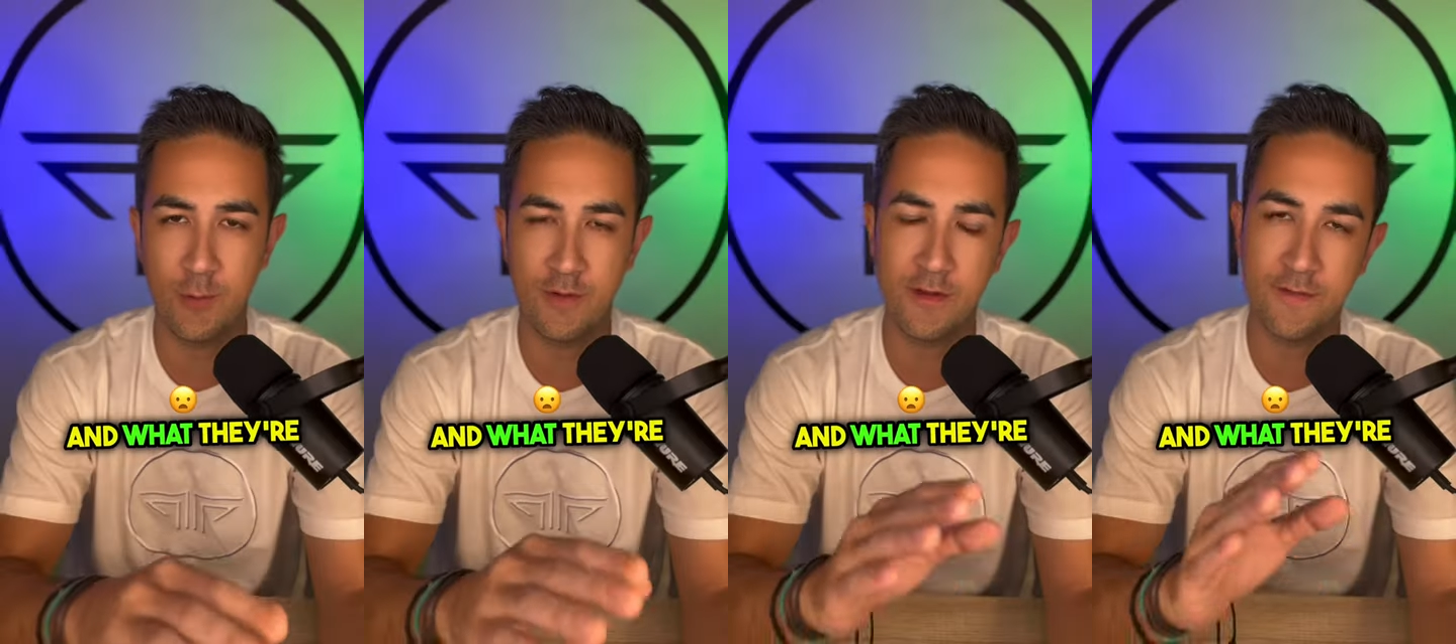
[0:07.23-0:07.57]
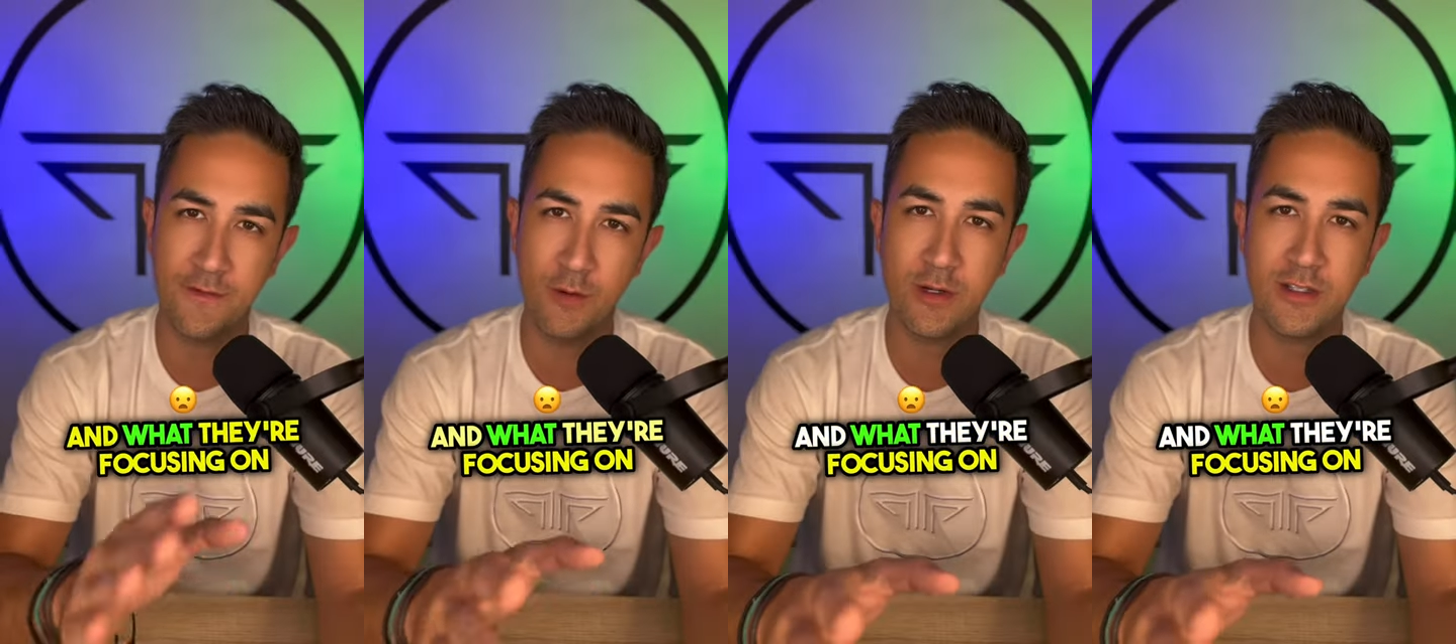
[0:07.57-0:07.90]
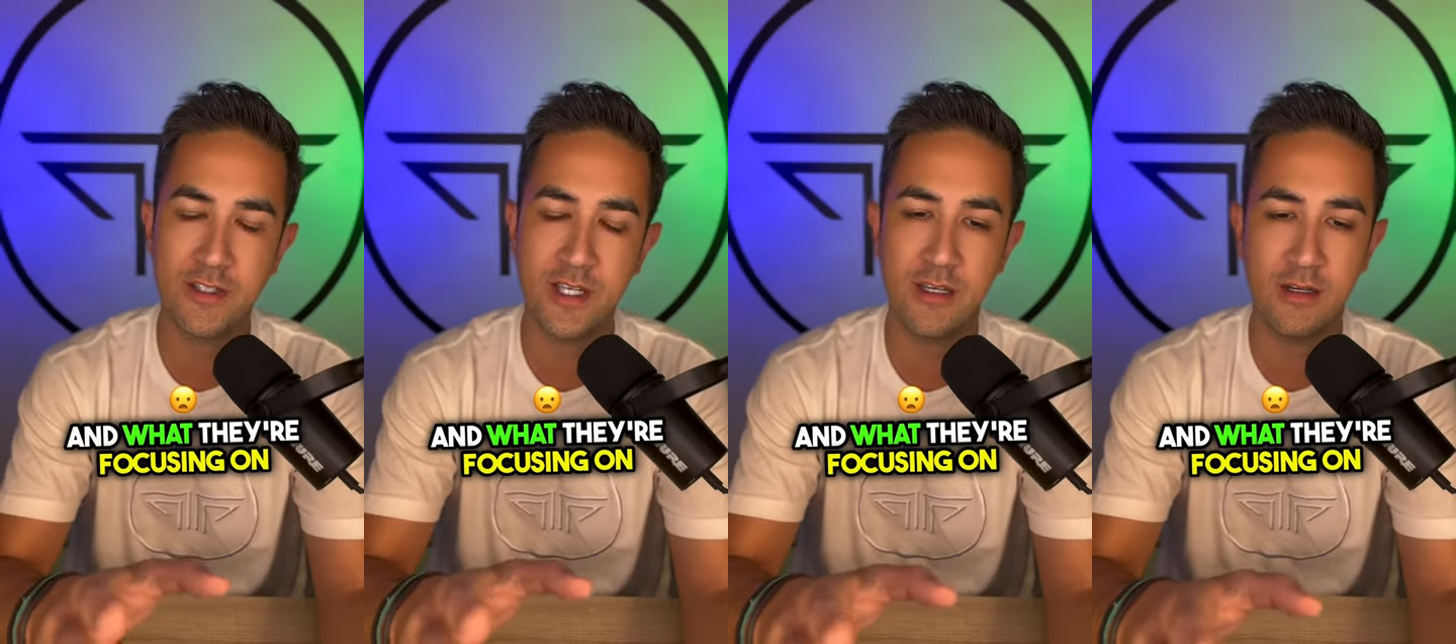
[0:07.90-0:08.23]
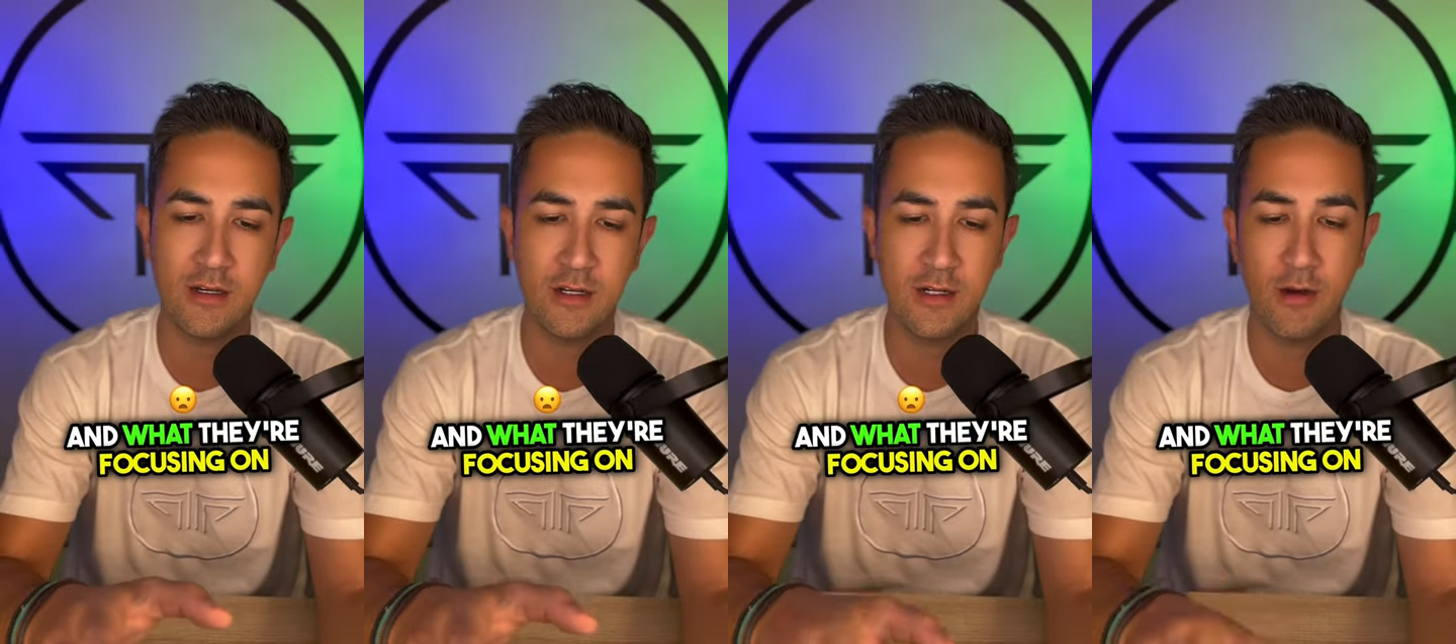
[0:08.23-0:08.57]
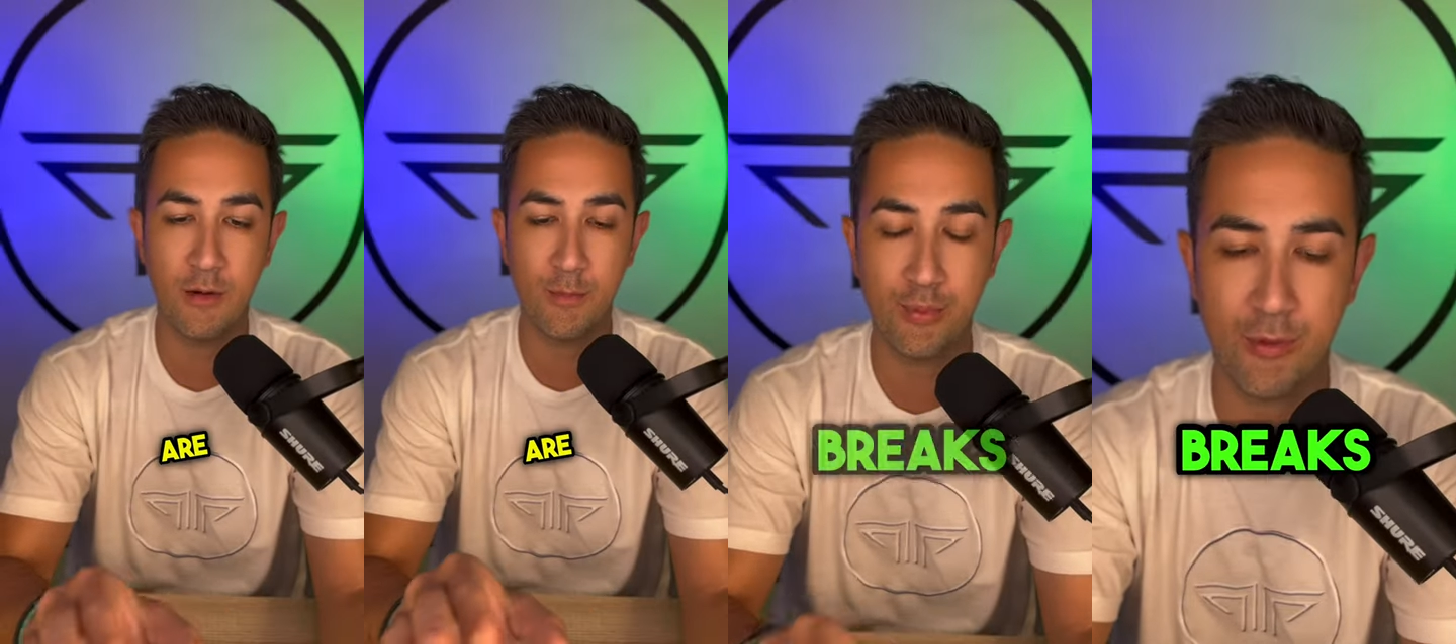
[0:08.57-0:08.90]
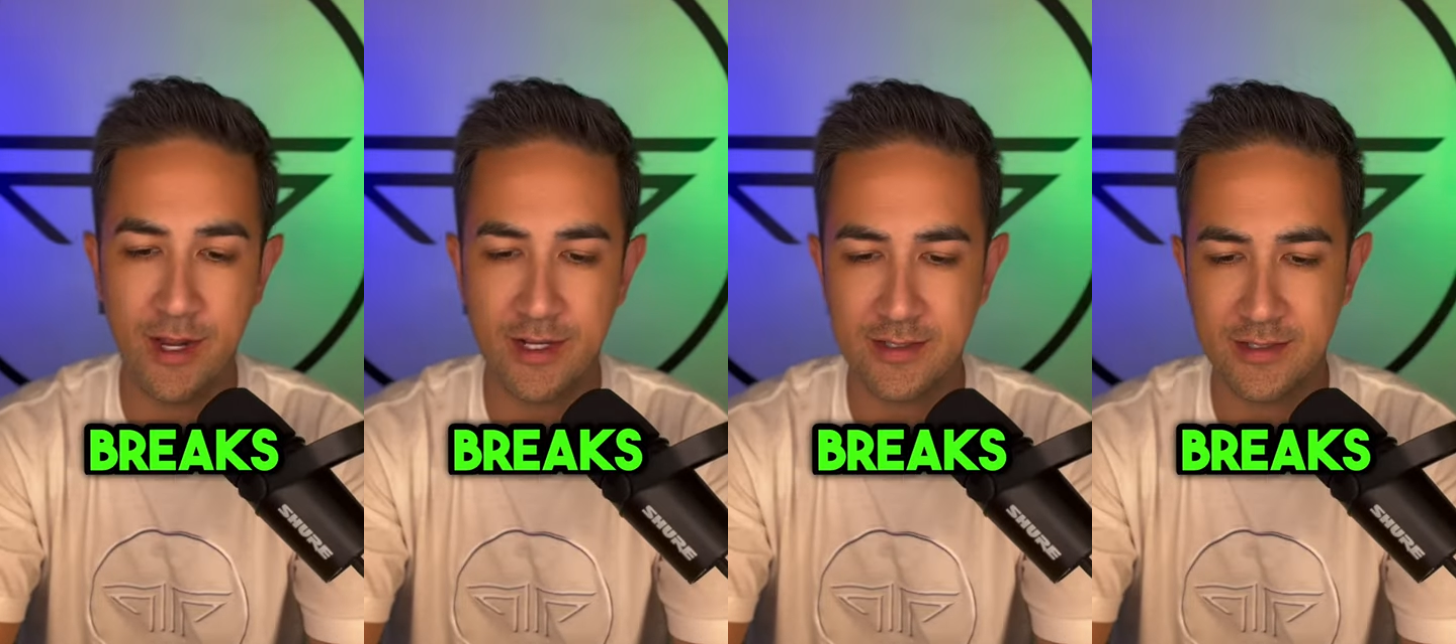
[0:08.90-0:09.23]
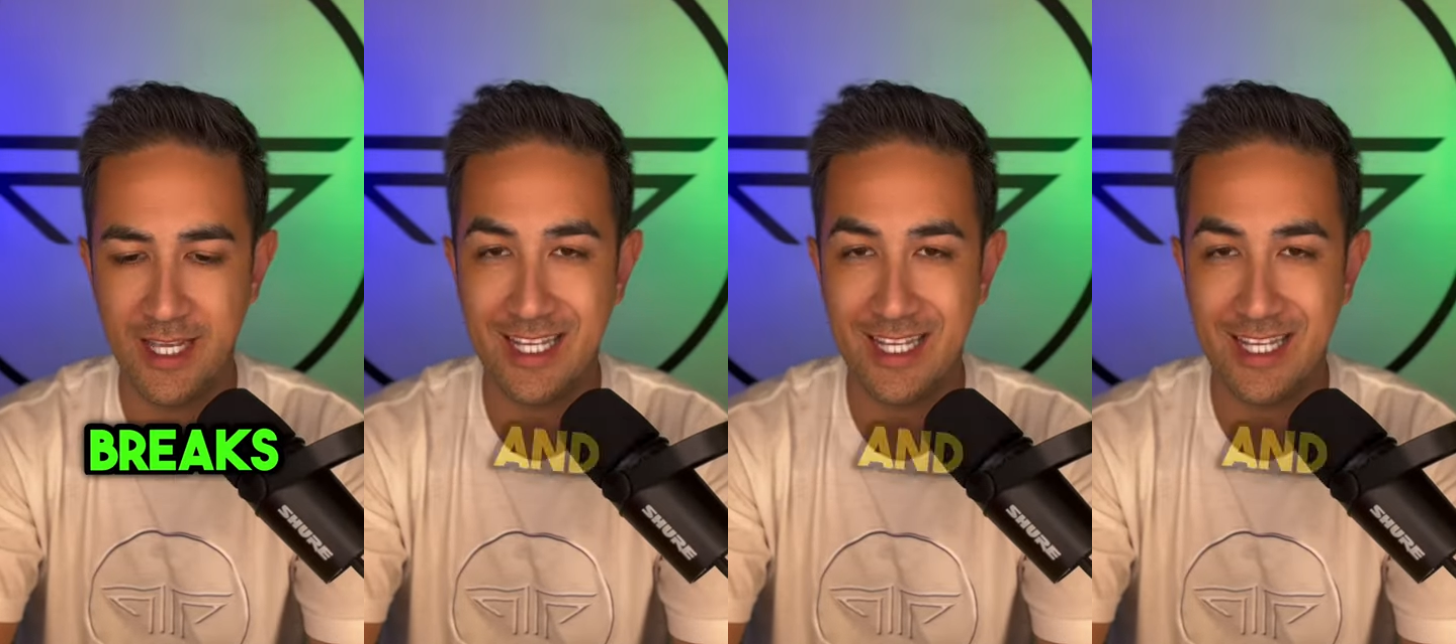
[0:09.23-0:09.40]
what they're focusing on are brakes